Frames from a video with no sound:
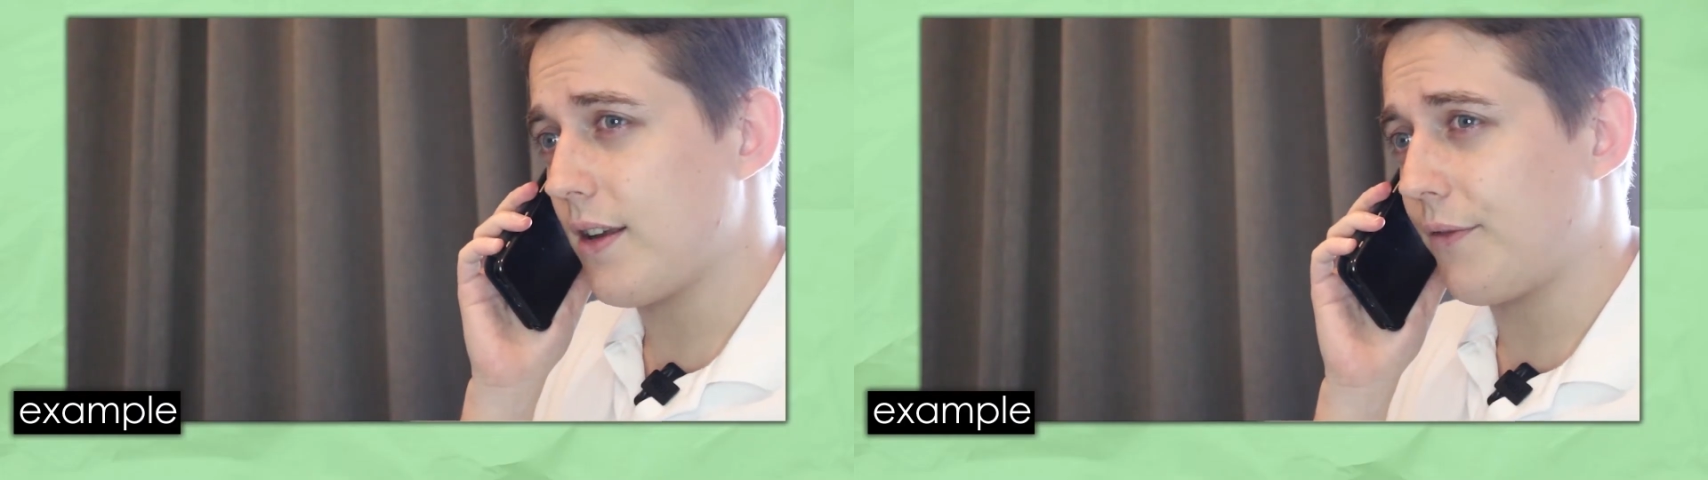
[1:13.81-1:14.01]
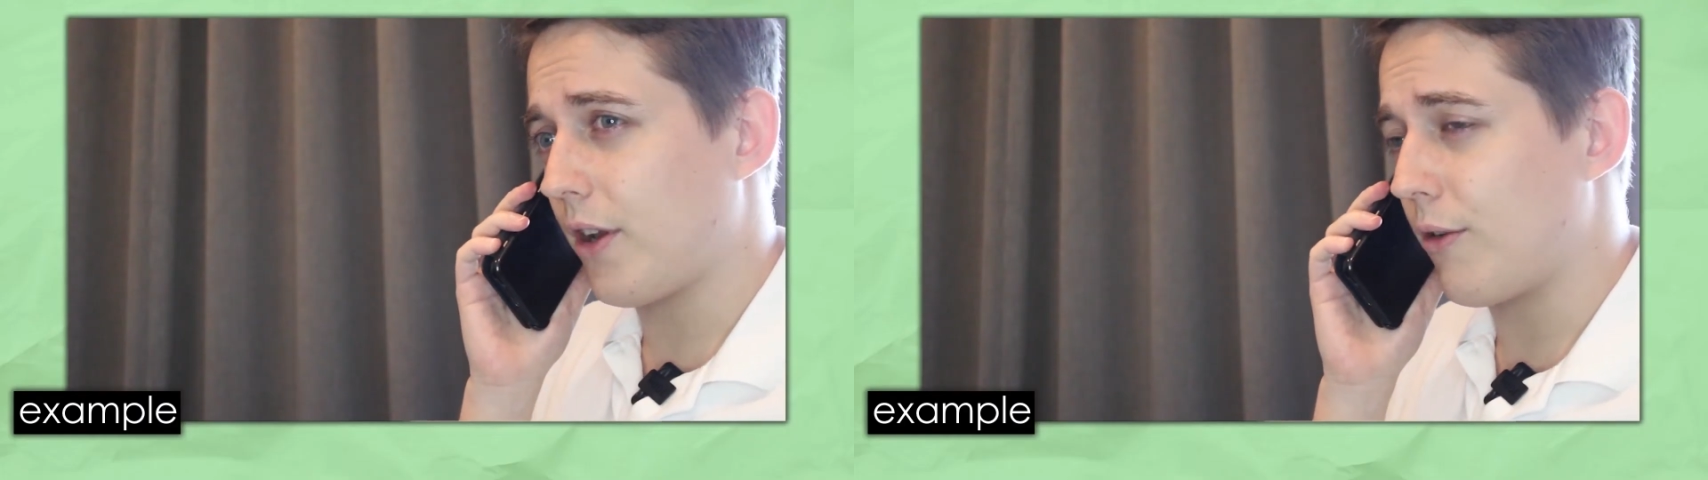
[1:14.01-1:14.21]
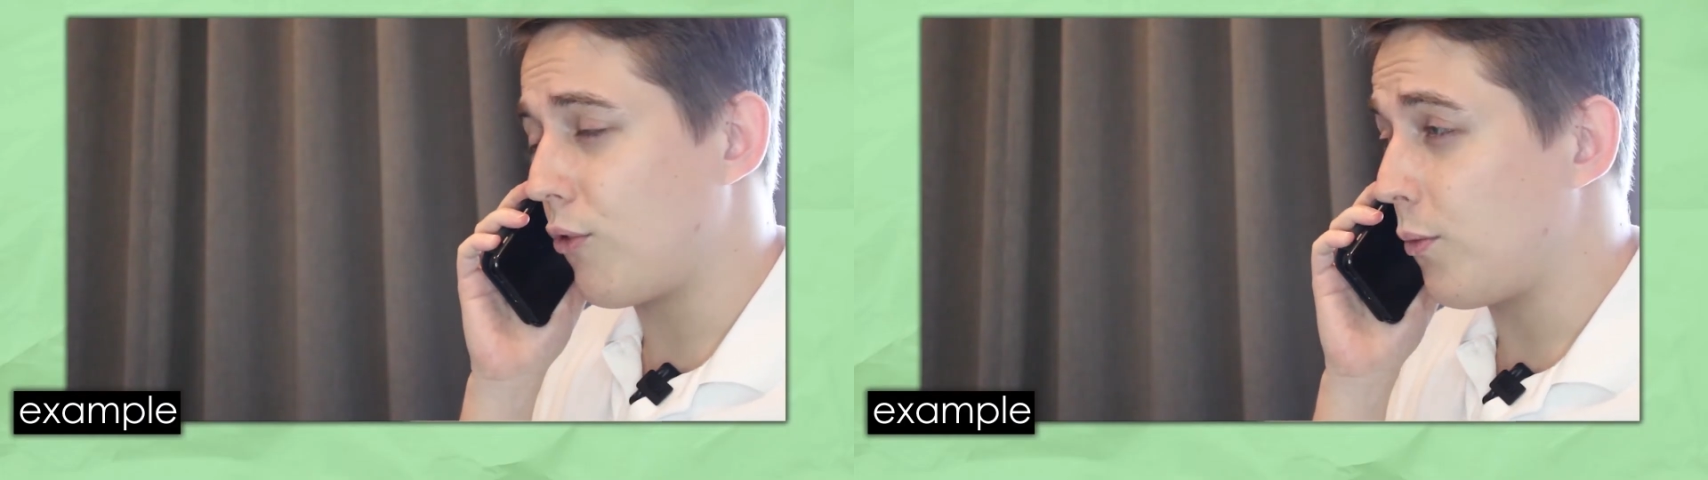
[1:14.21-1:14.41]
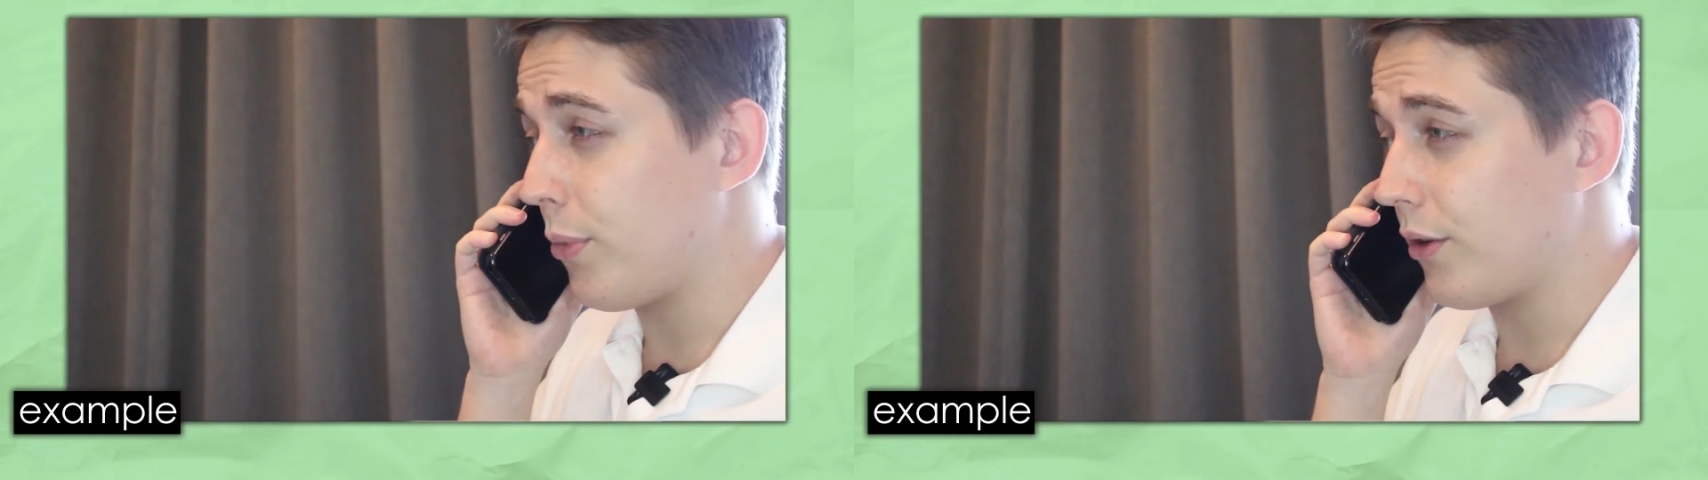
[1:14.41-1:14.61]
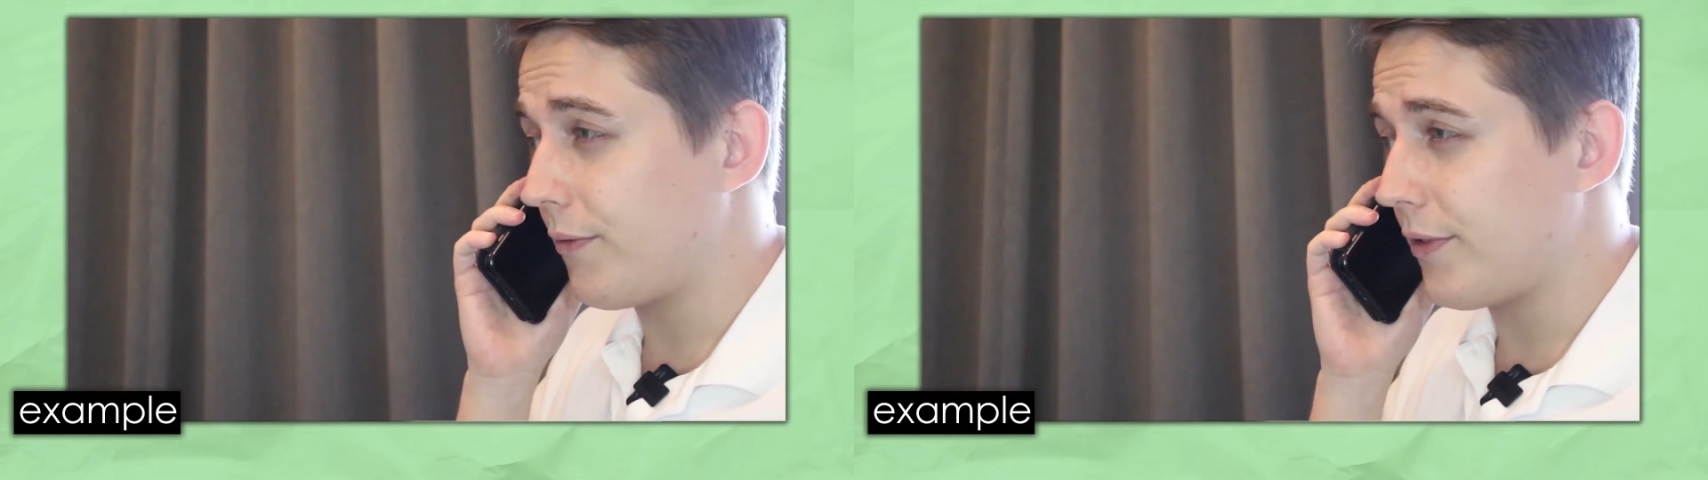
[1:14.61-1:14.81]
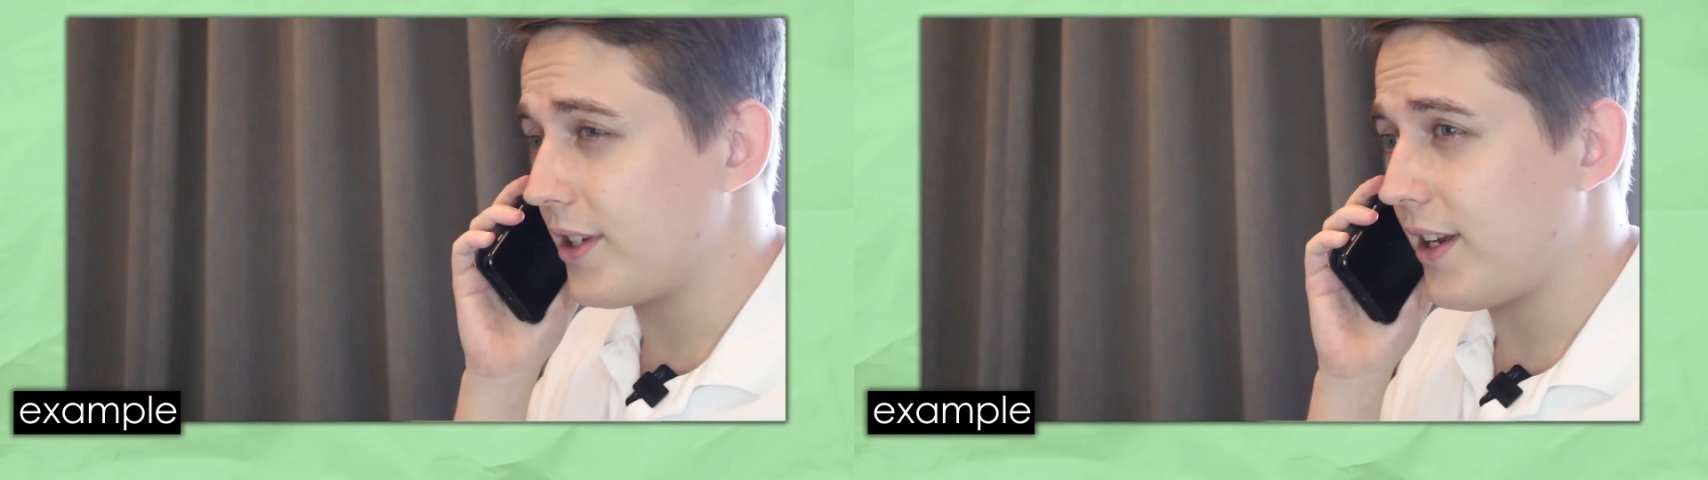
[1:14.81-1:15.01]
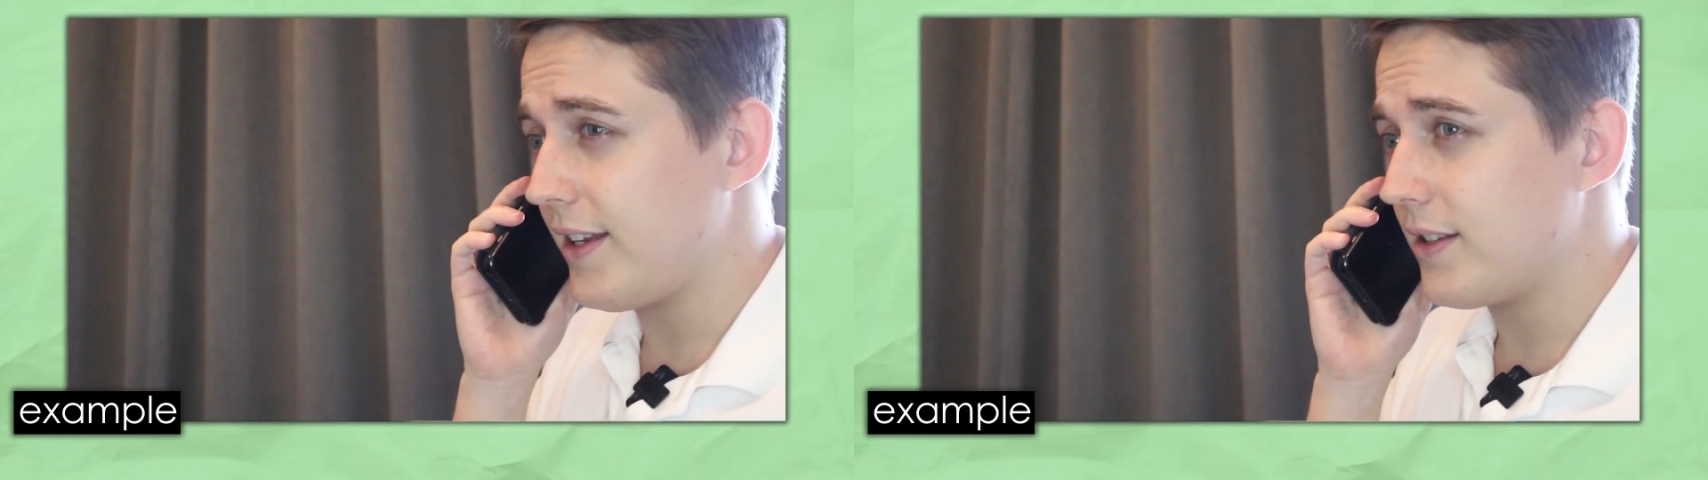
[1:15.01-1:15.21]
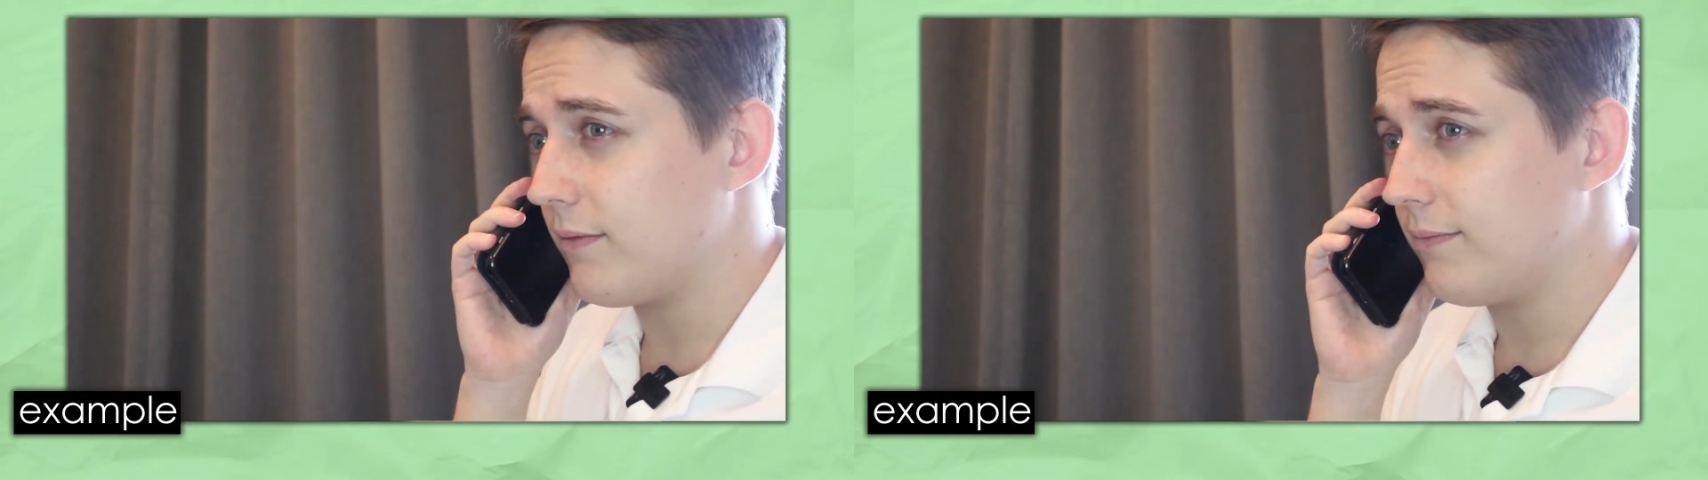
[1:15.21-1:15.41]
I've got a room booked for tonight.